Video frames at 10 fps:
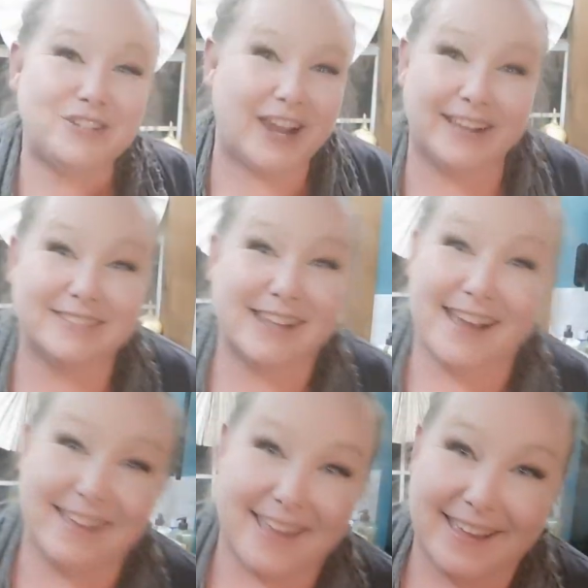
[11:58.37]
chance that
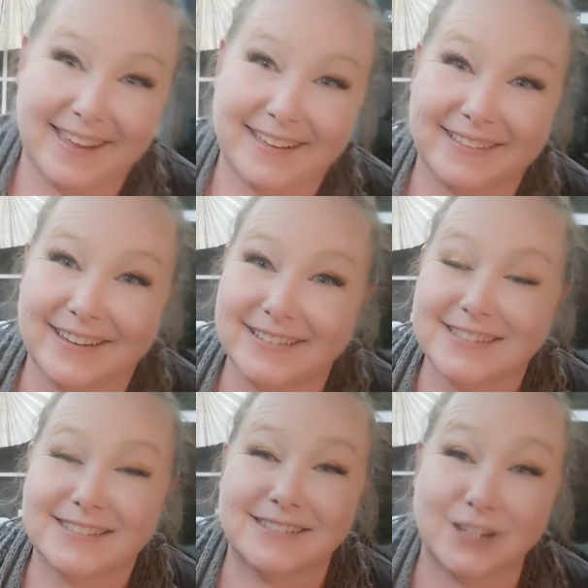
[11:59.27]
I get
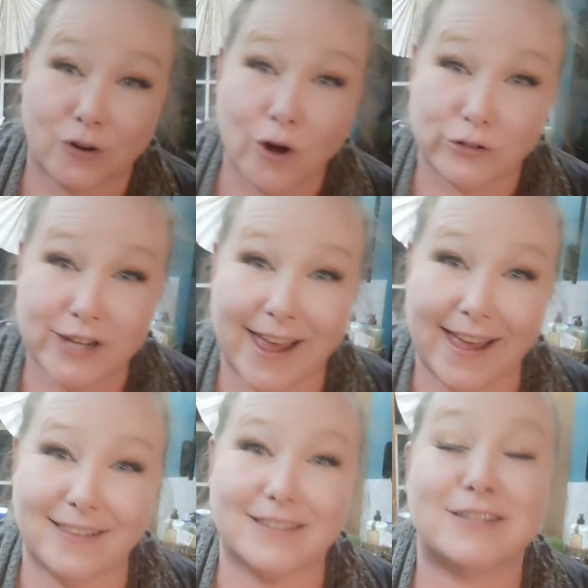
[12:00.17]
this to
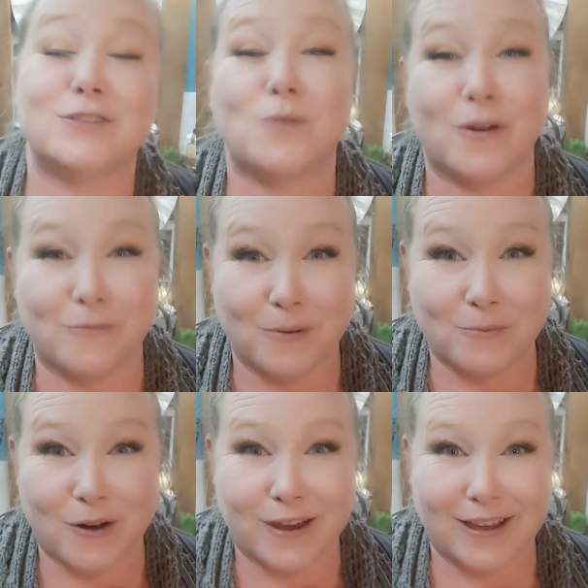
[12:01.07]
crochet, this is what I've been
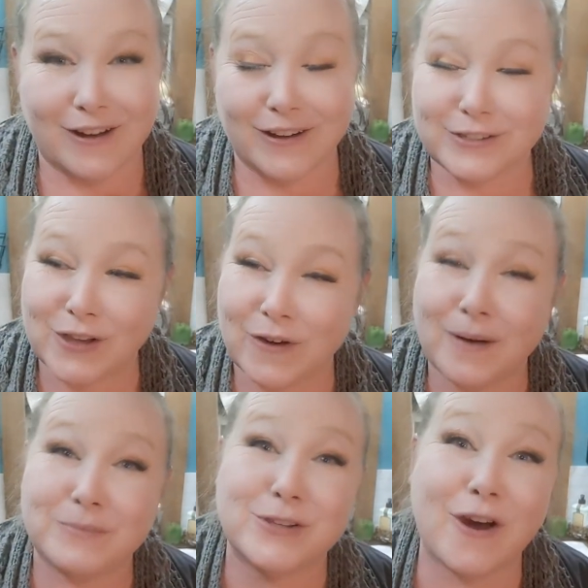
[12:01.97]
working on. So
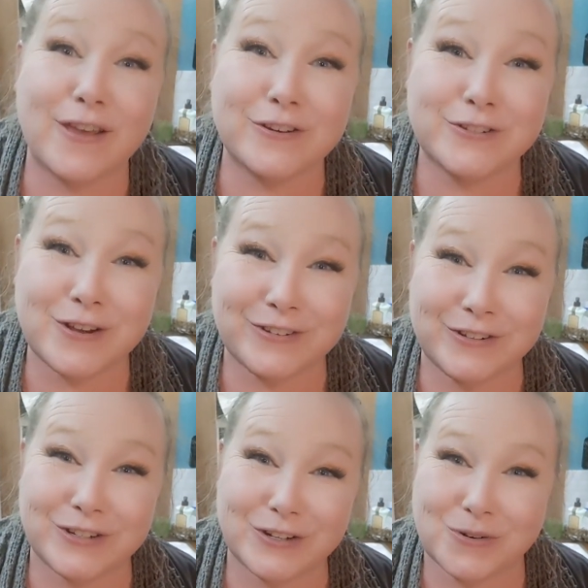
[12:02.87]
I'm sorry there's no new
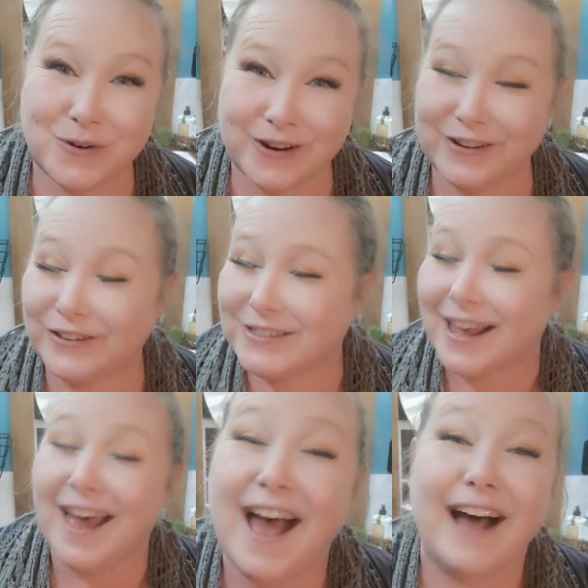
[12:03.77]
tutorials.
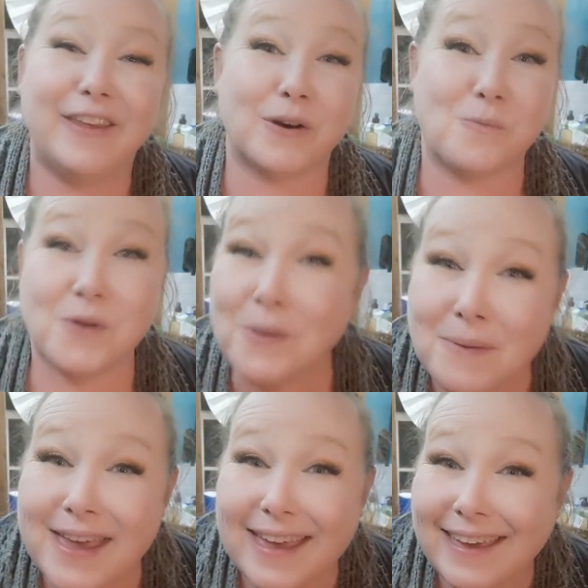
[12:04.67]
There will
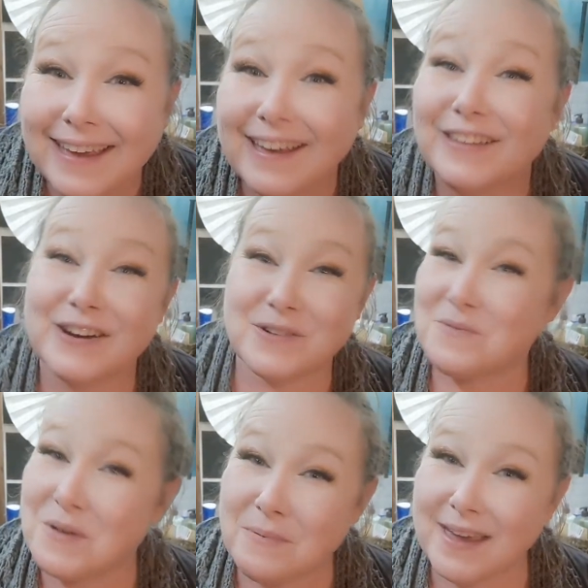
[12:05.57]
be. There
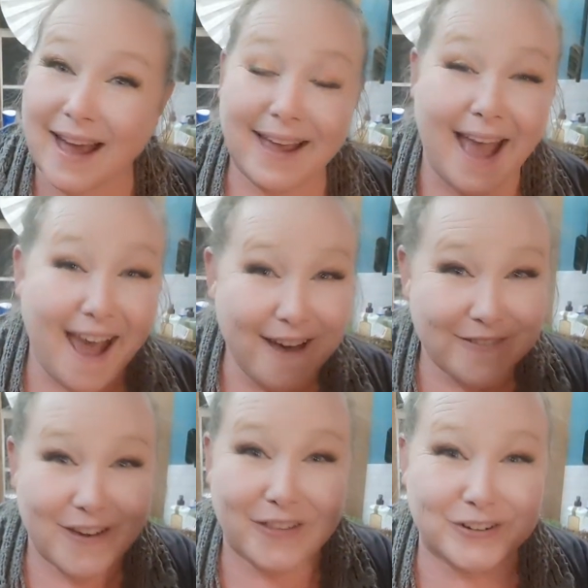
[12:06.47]
will be. I have
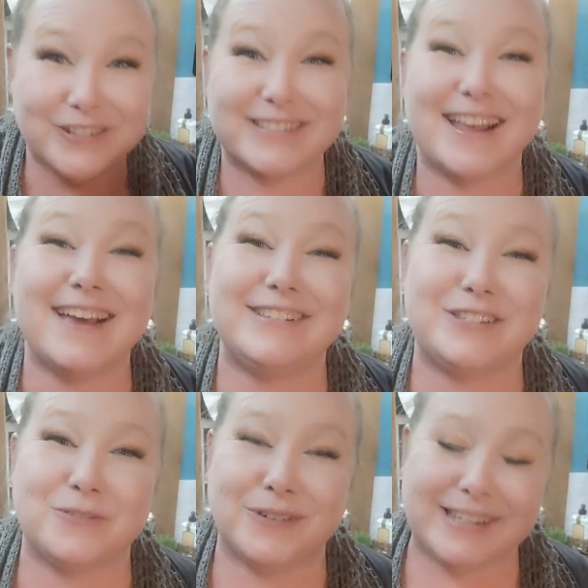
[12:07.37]
other designs
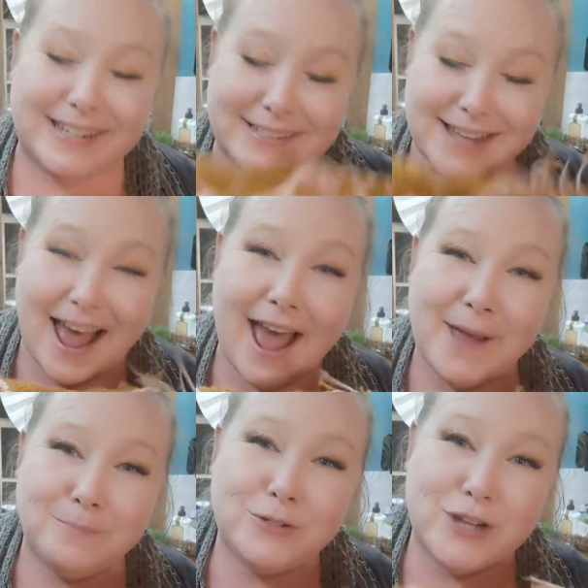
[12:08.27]
to release.
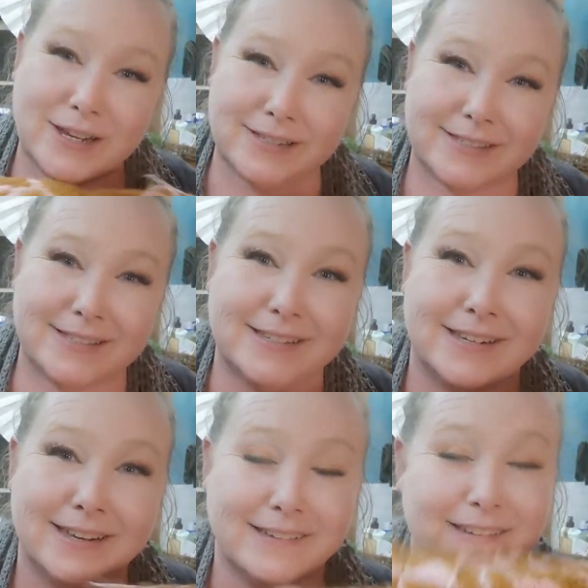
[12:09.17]
I'm just
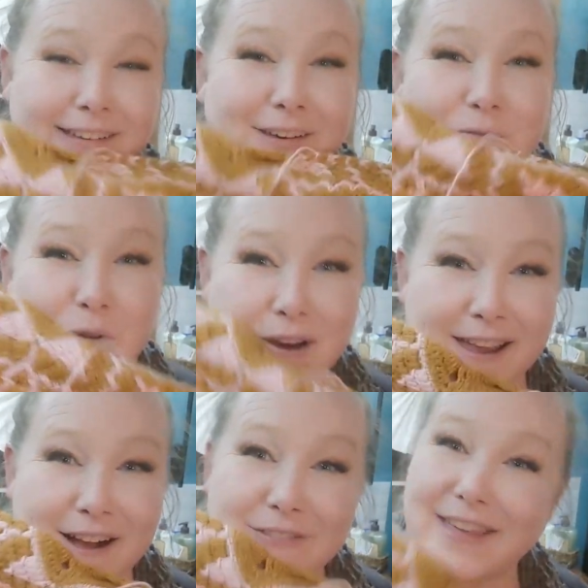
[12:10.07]

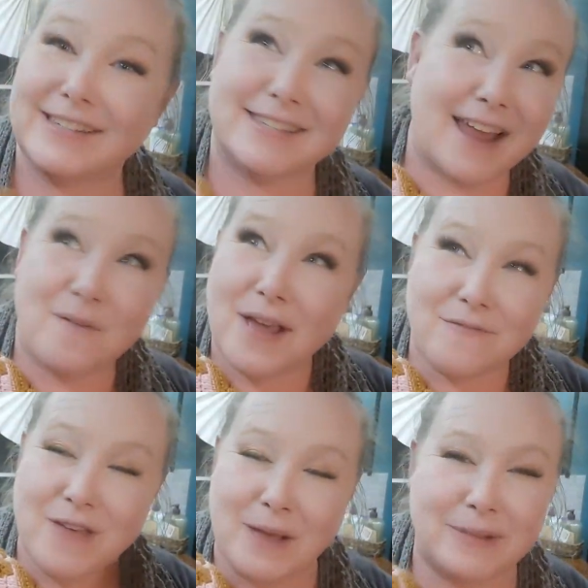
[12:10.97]
working on this. Now we
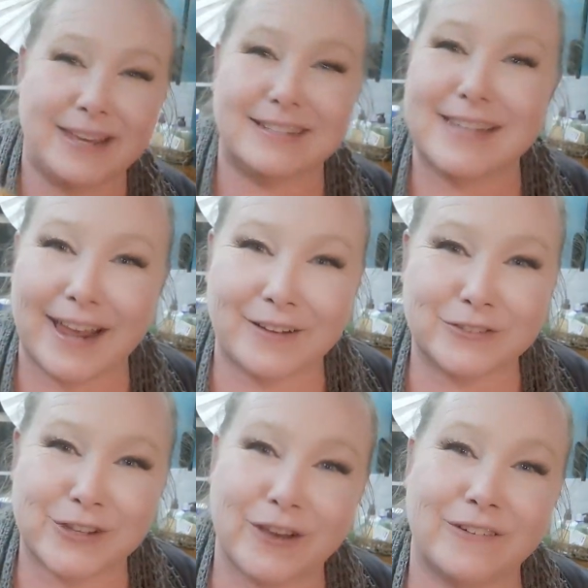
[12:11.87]
have family in town.
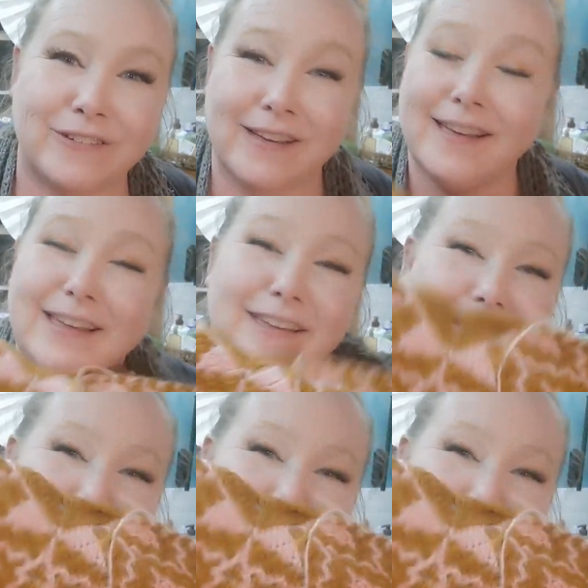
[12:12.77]
So, you